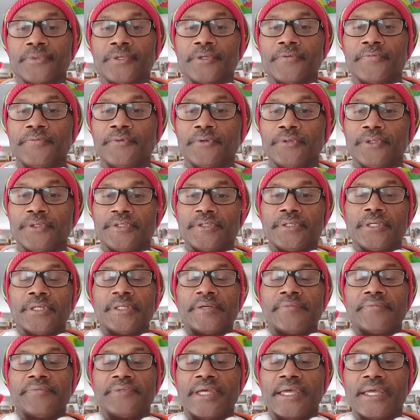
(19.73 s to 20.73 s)
the footage
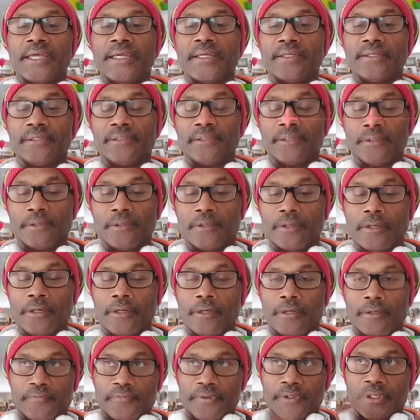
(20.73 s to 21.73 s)
that they've taken
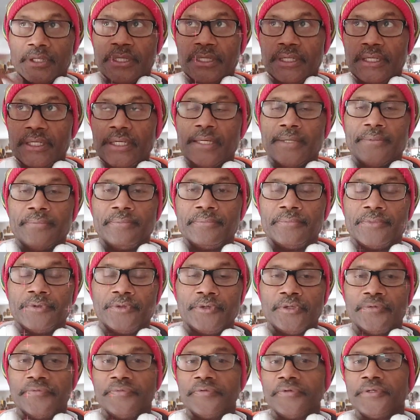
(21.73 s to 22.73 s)
of the um,
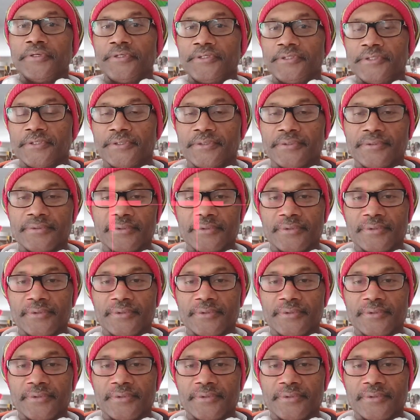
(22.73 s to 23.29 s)
universe.